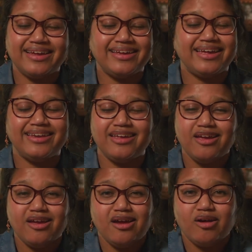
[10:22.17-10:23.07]
again,
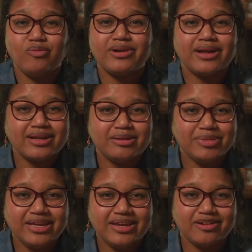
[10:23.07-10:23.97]
we're not going to
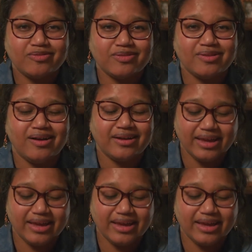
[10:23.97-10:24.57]
be here for long.